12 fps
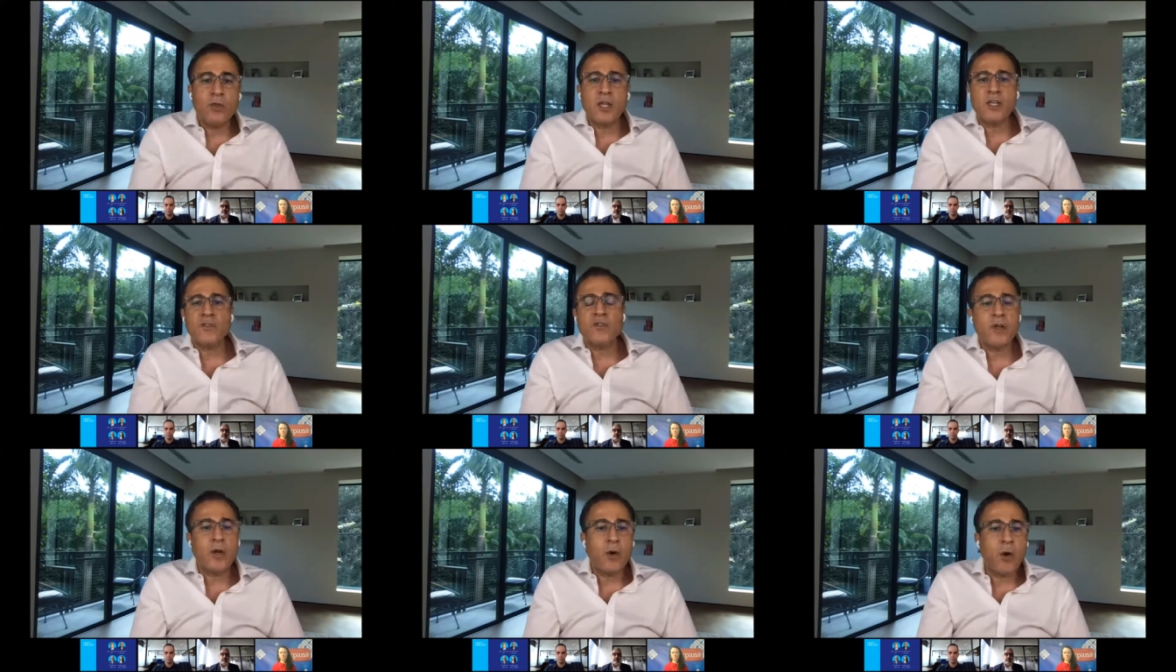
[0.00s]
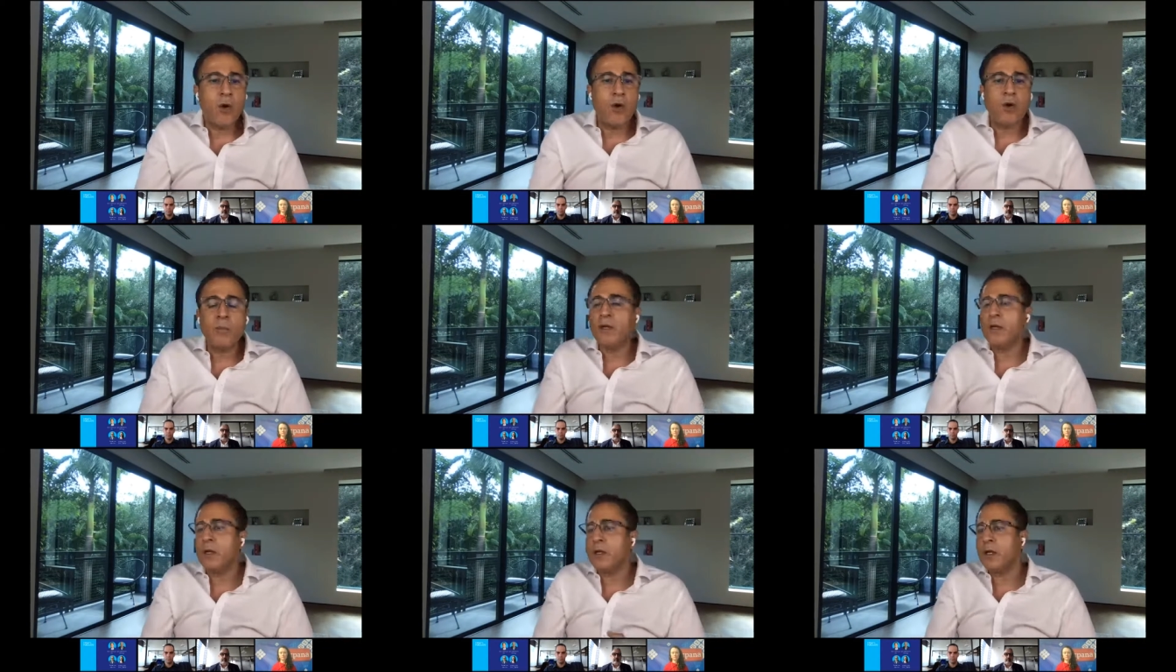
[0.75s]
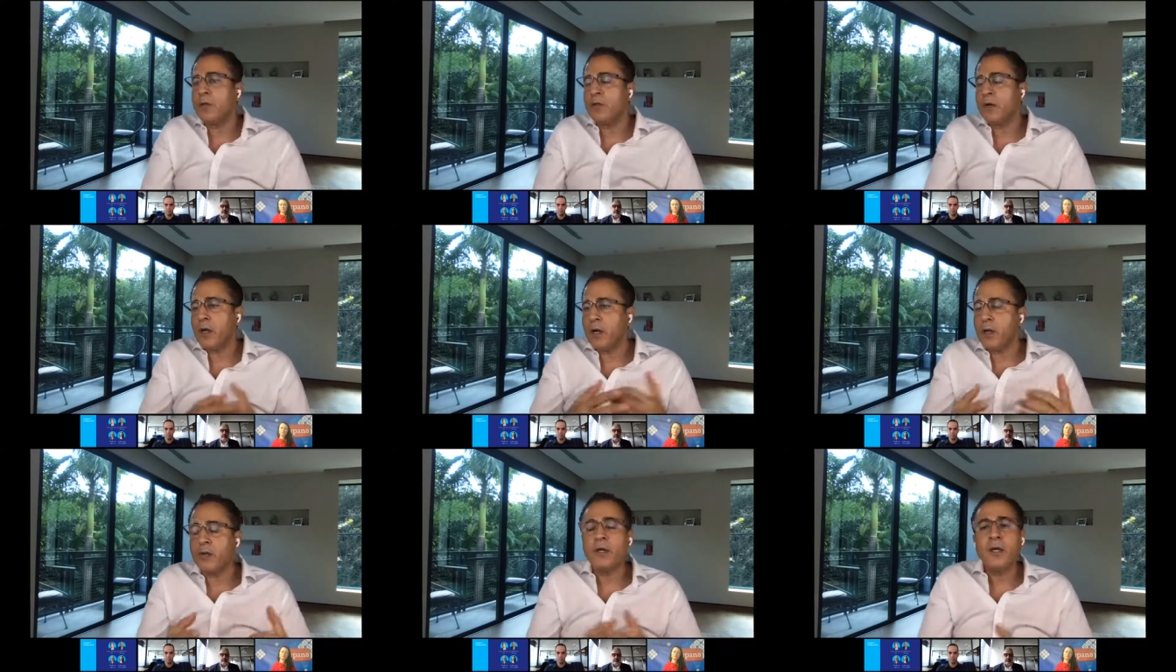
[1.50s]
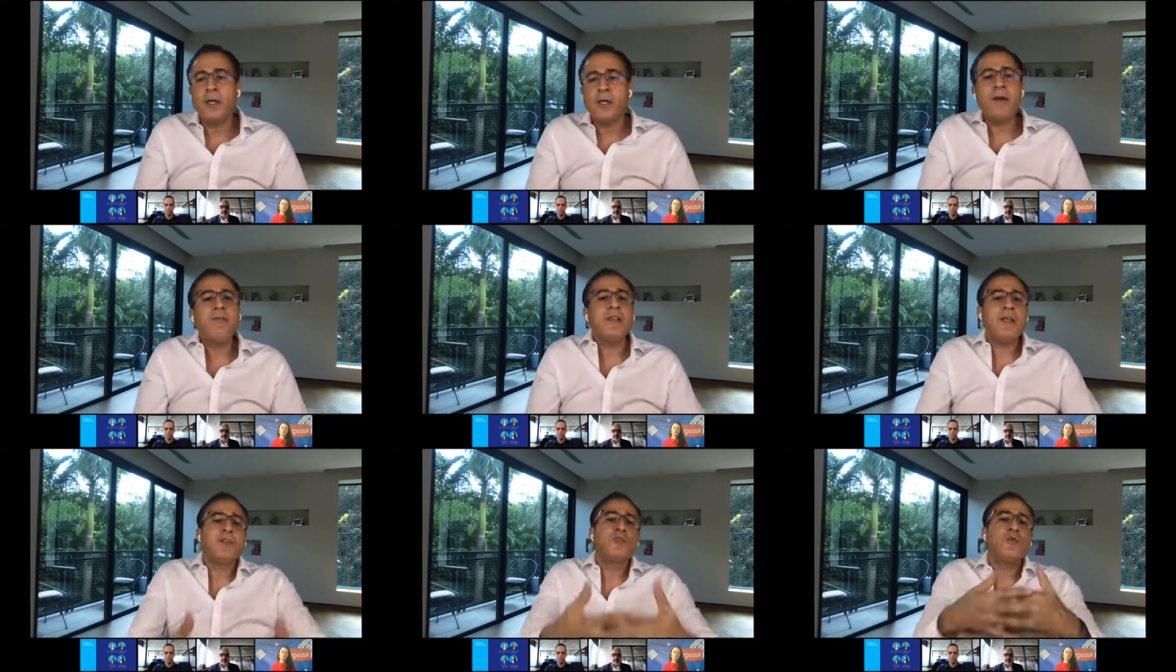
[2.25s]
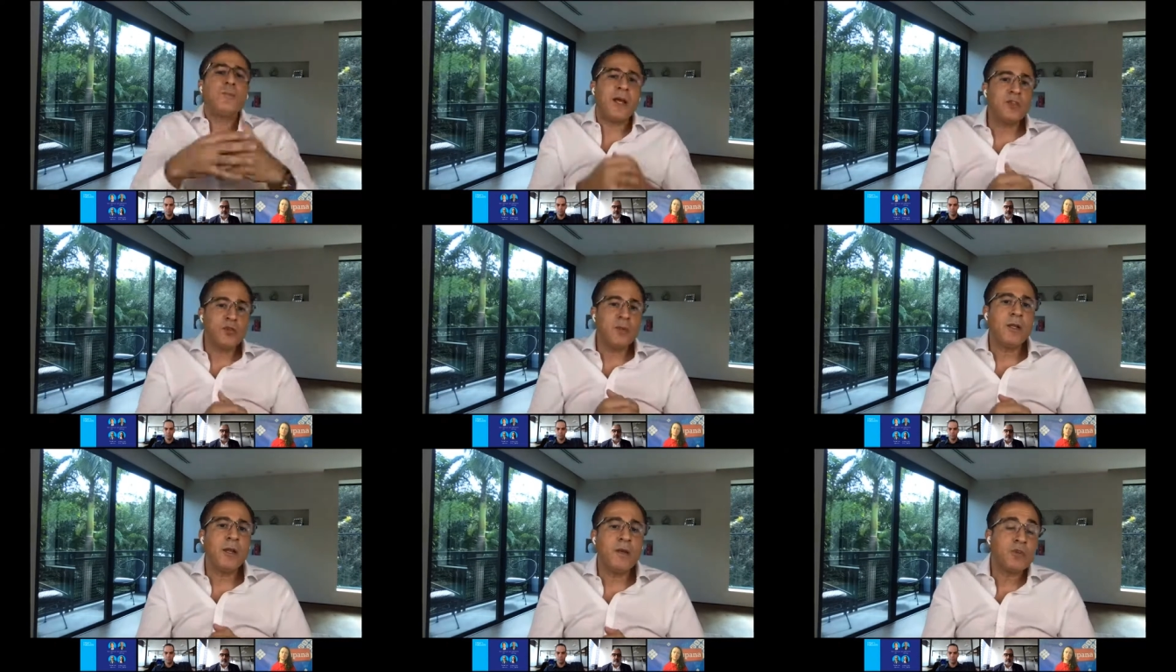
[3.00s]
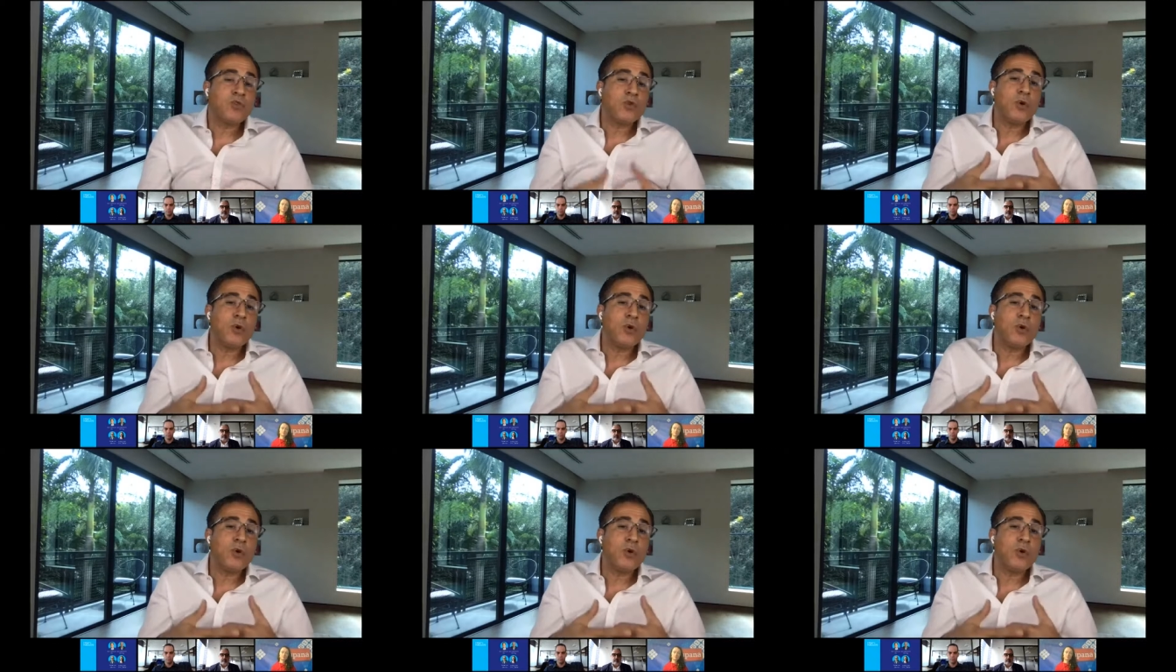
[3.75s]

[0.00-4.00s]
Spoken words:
things for their home and their health. Everything had to be delivered.